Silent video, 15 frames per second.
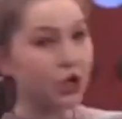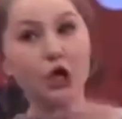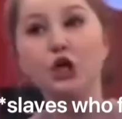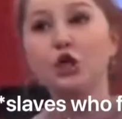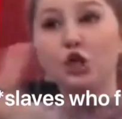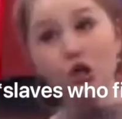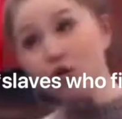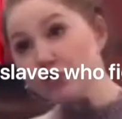Use
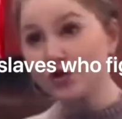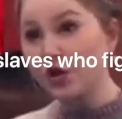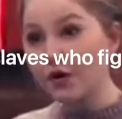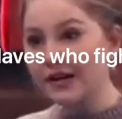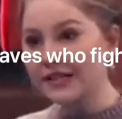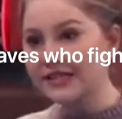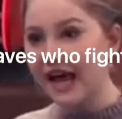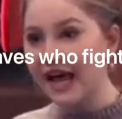your
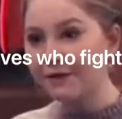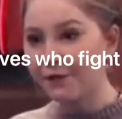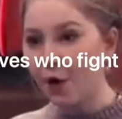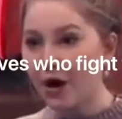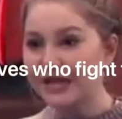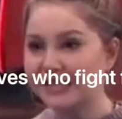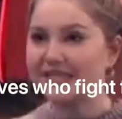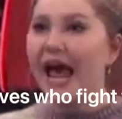inside
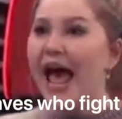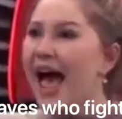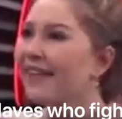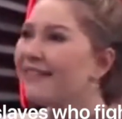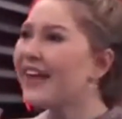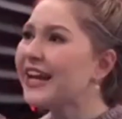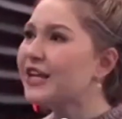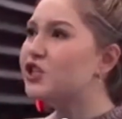voice! And
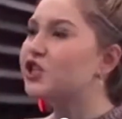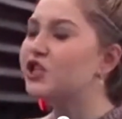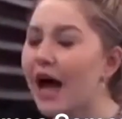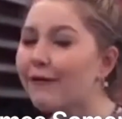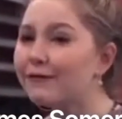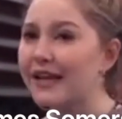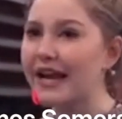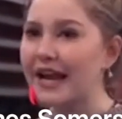then he
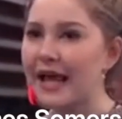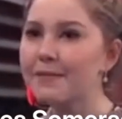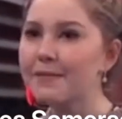shoved it